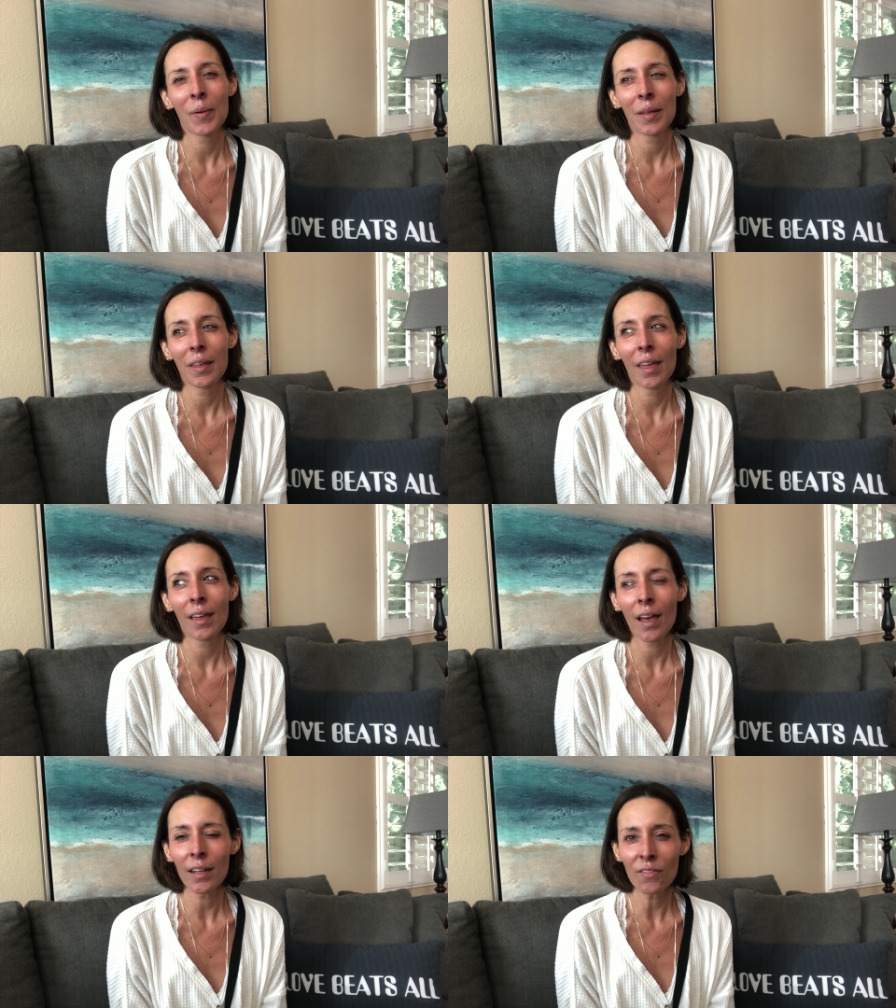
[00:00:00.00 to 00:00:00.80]
but it
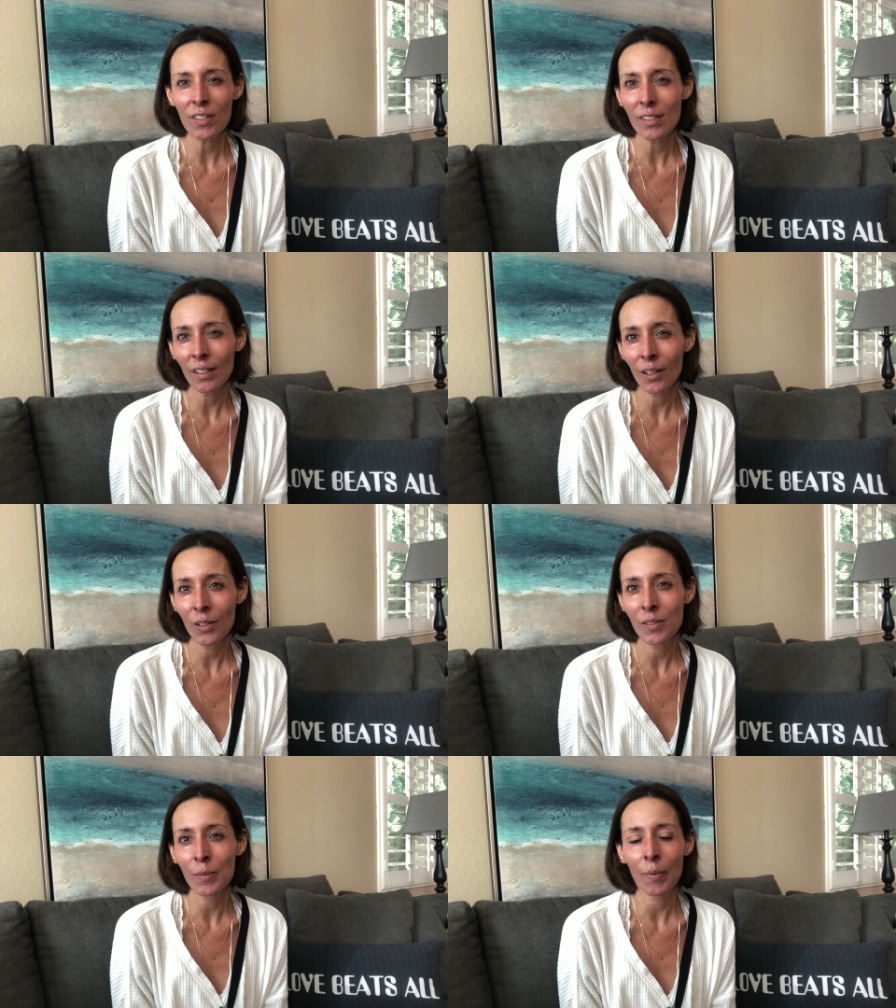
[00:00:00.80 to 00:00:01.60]
kind of feels like a
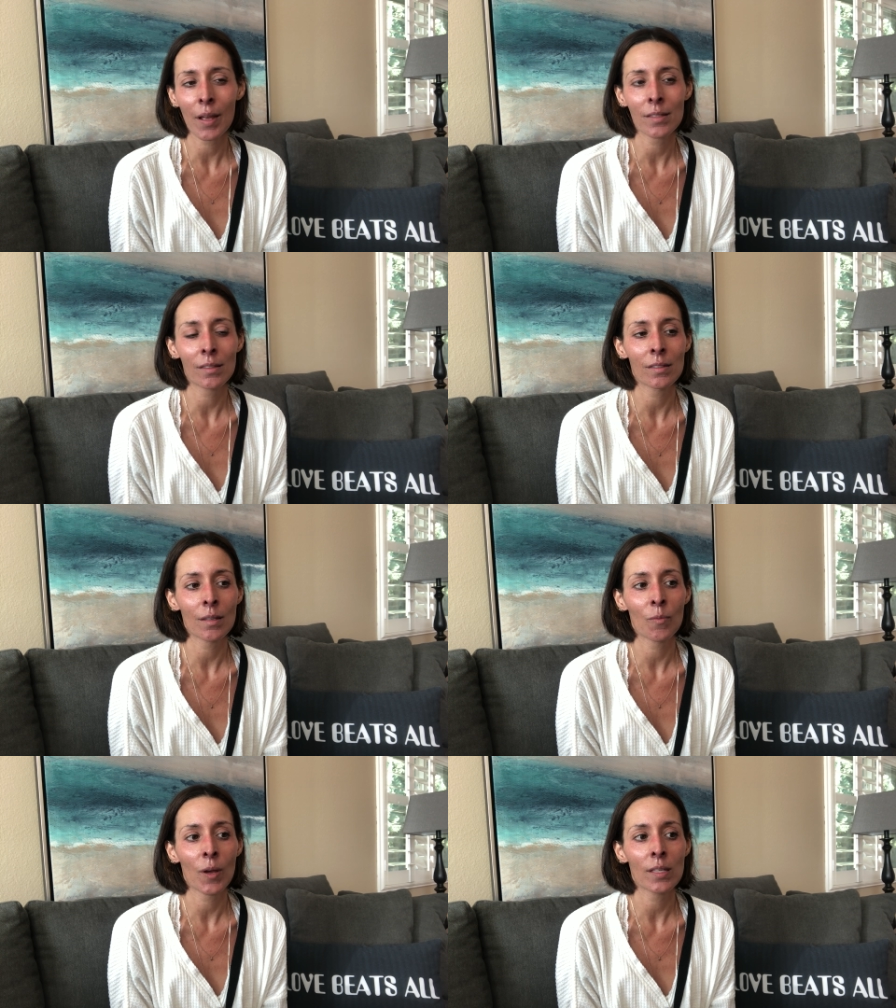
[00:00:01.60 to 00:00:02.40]
good surprise in
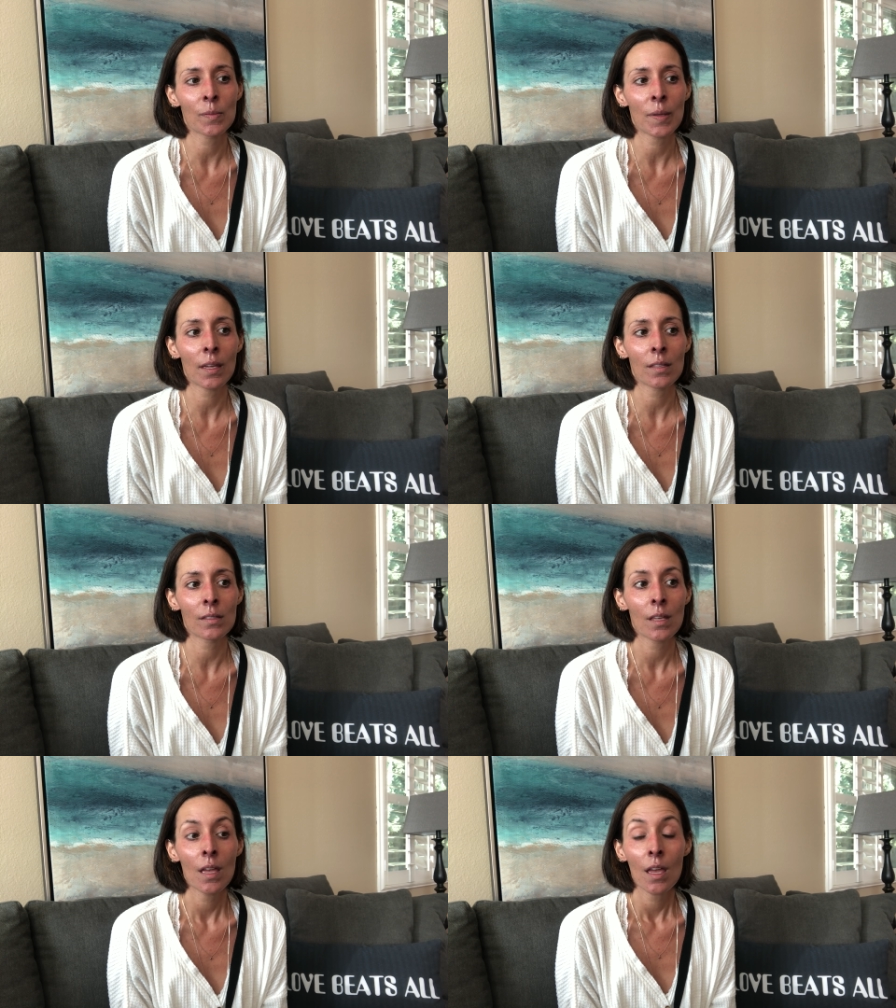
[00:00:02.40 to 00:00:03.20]
some ways because